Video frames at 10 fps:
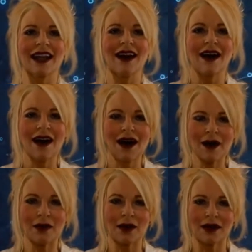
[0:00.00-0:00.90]
and
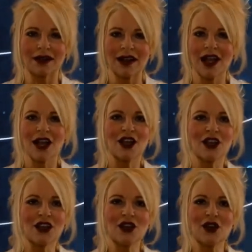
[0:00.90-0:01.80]
humble.
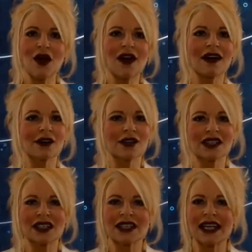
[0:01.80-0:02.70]
You are
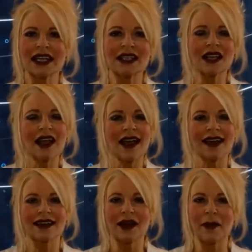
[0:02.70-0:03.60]
understanding
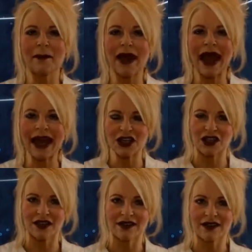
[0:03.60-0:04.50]
and
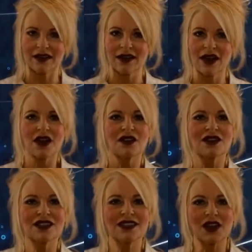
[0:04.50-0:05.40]
compassionate.
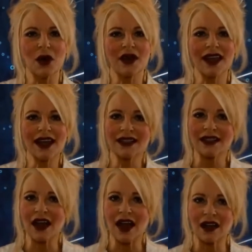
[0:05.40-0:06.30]
The zodiac
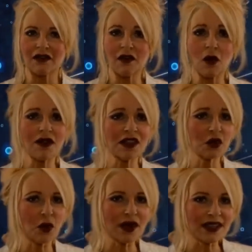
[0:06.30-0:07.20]
sign for
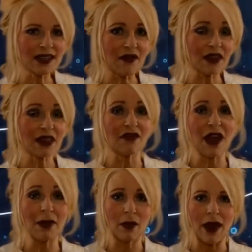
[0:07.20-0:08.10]
the 27th of
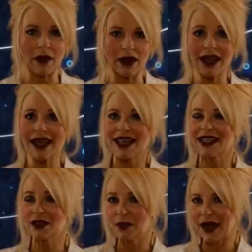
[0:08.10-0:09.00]
February
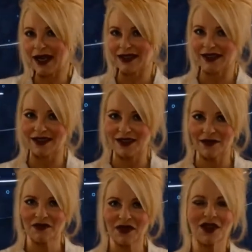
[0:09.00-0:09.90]
is Pisces.
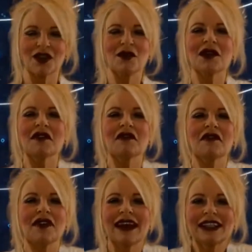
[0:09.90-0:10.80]
You are
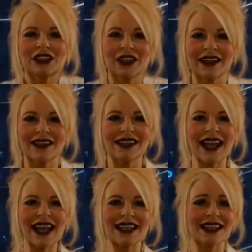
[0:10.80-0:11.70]
affectionate
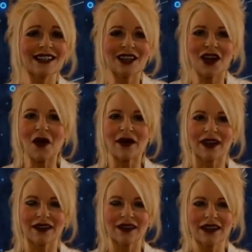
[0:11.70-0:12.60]
and easygoing.